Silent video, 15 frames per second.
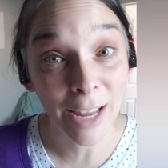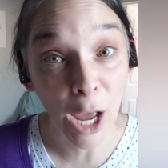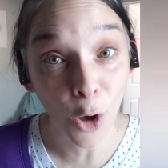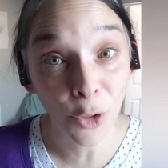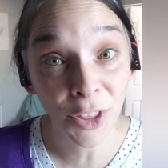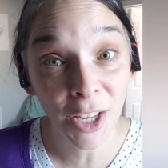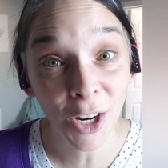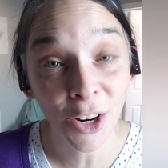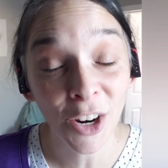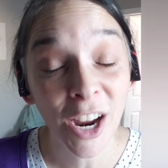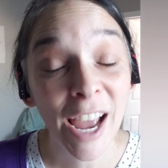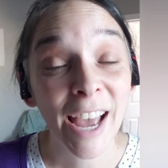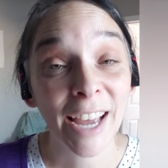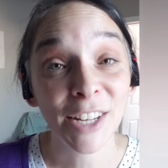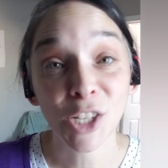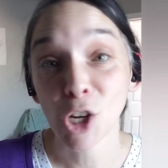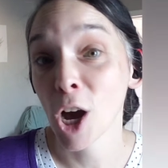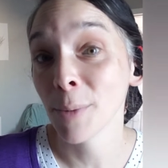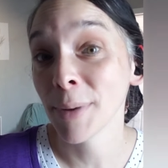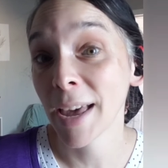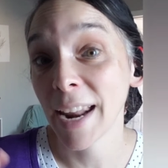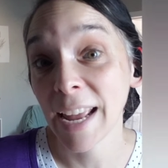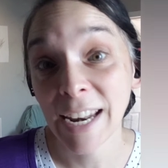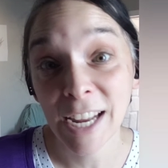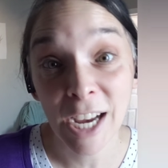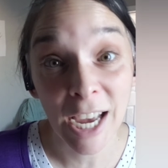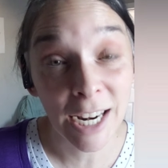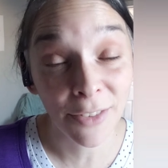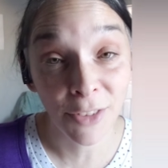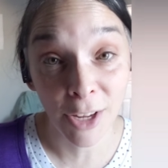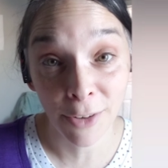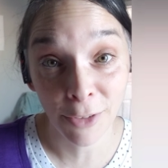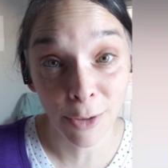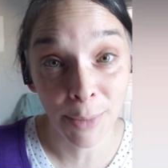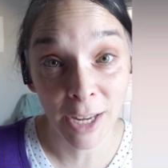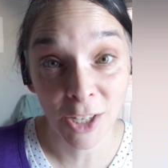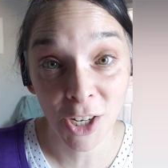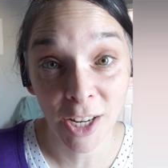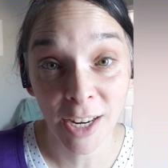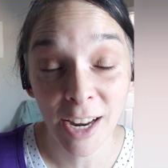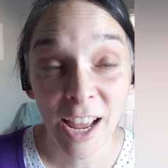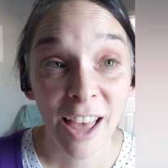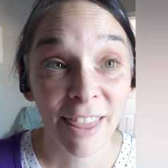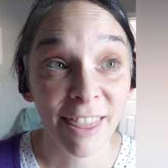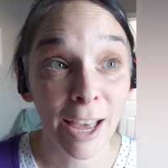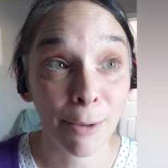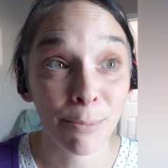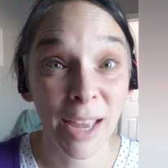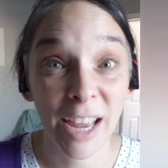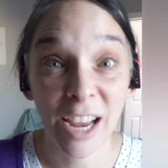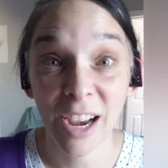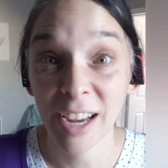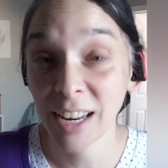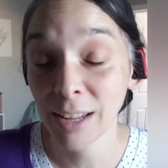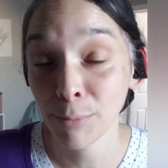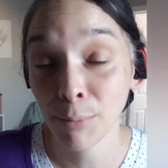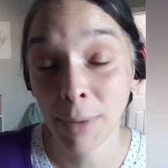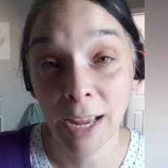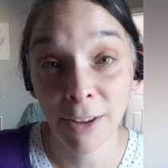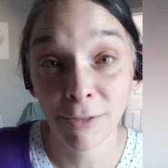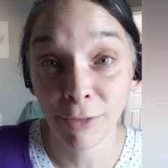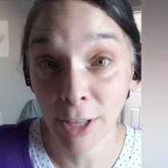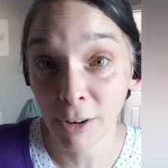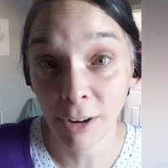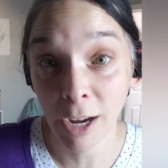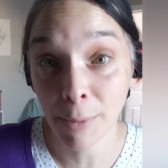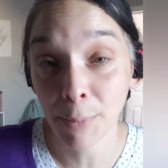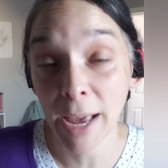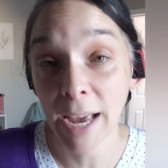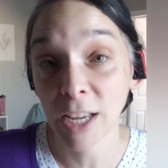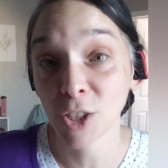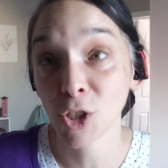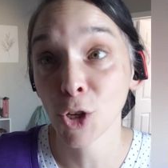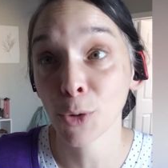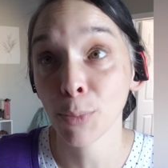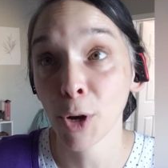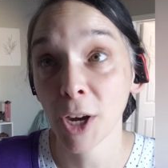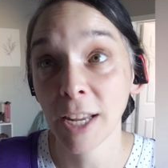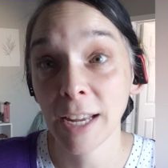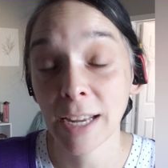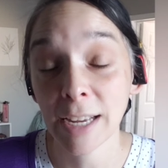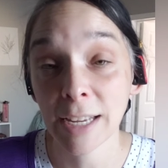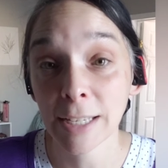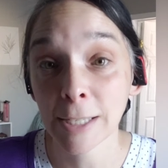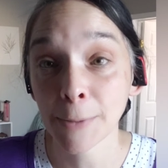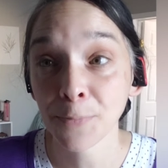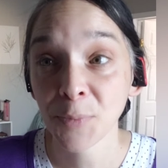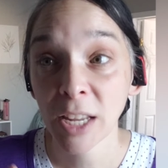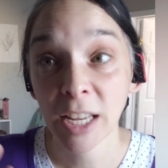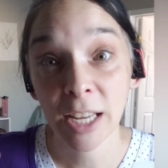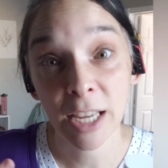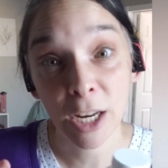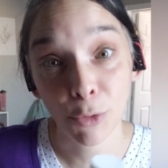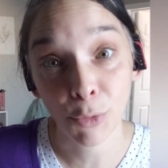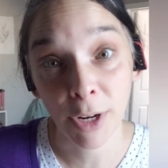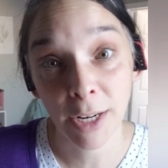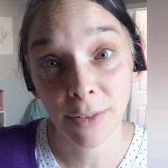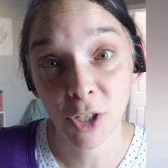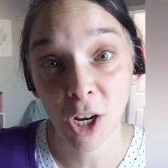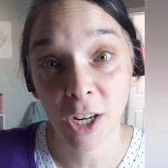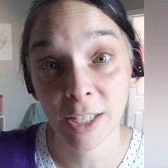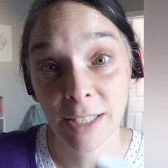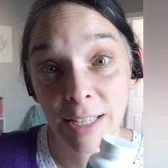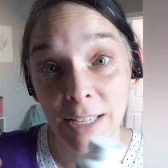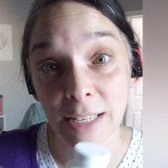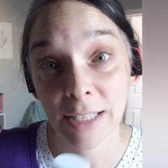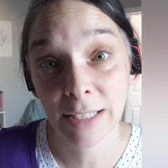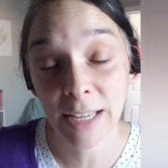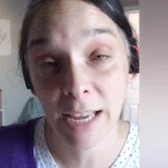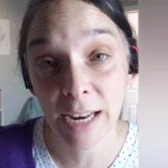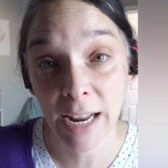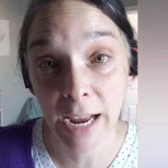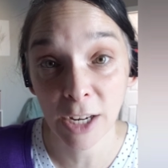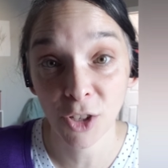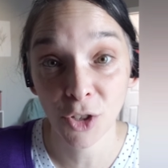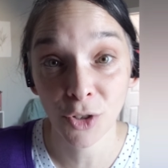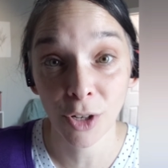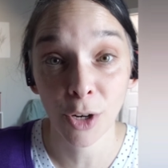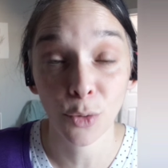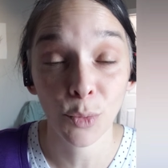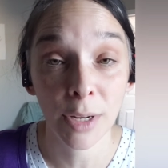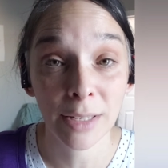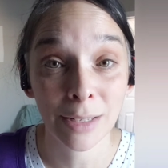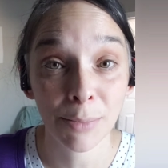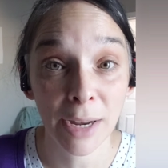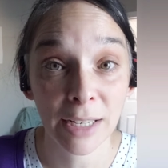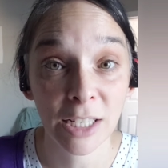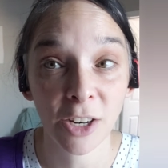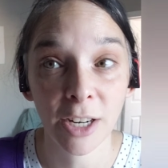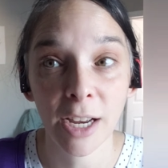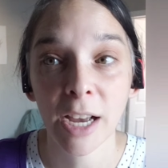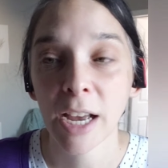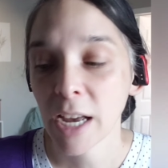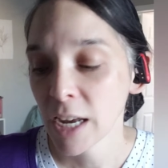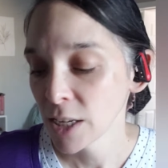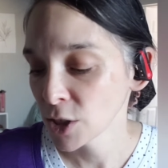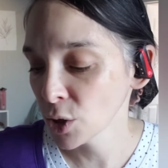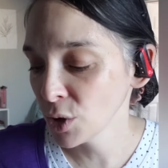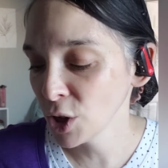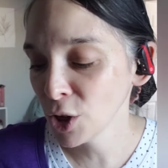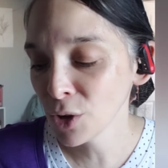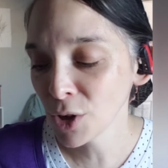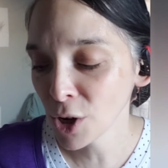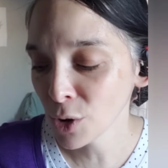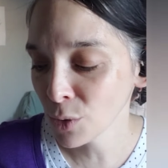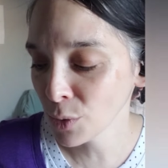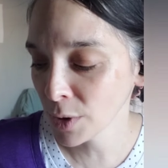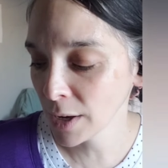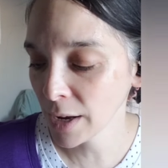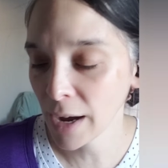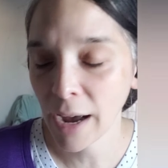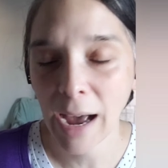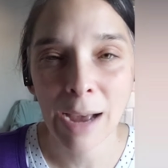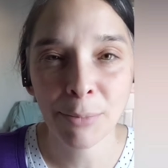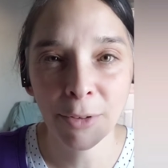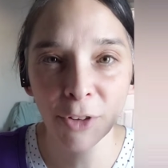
healthier and to combat any kind of inflammation that may flare up as your body is getting rid of toxins and extra wasted bacteria. So, you know, I'm a